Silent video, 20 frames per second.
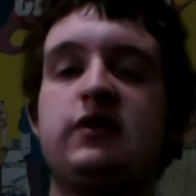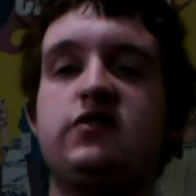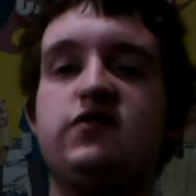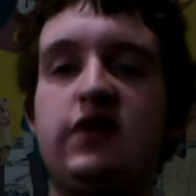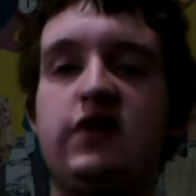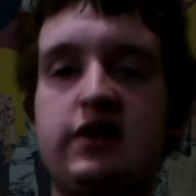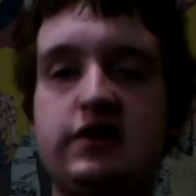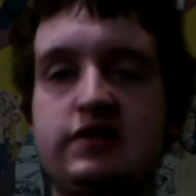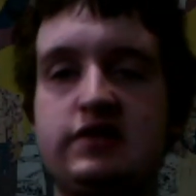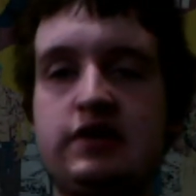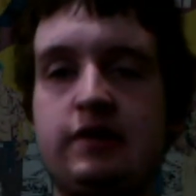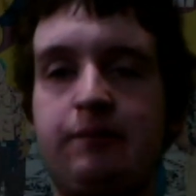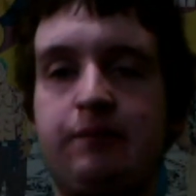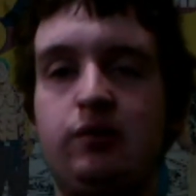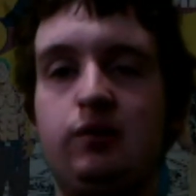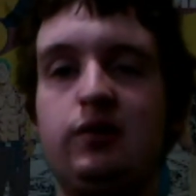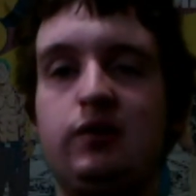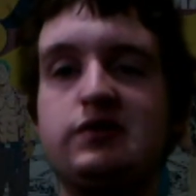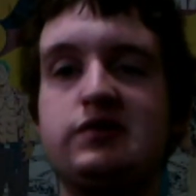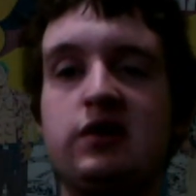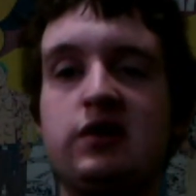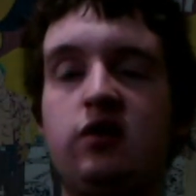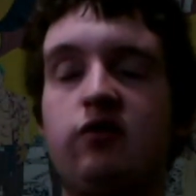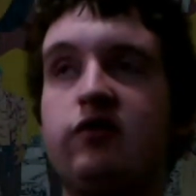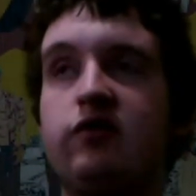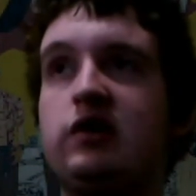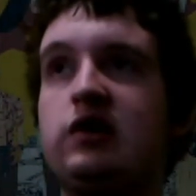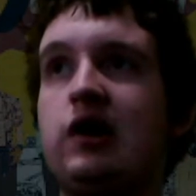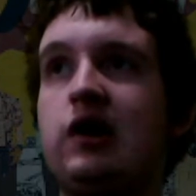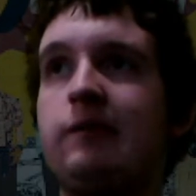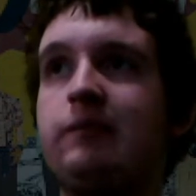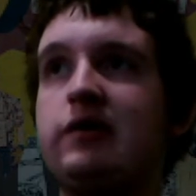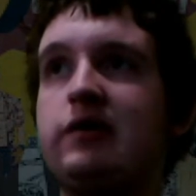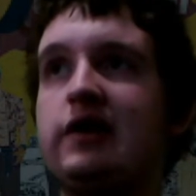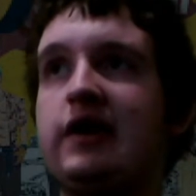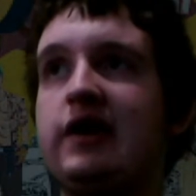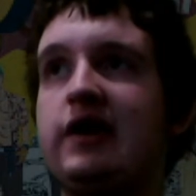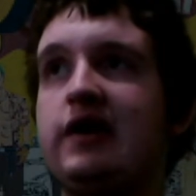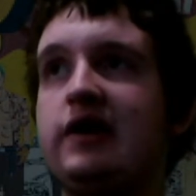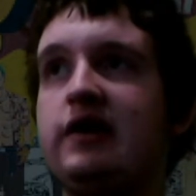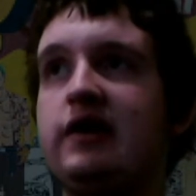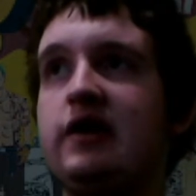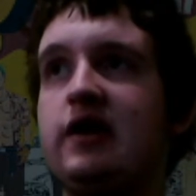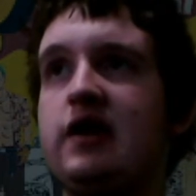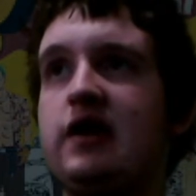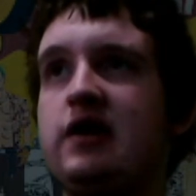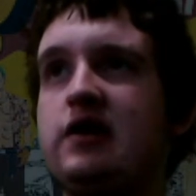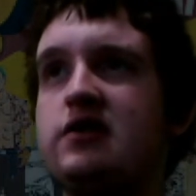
is very simple, isn't overcomplicated.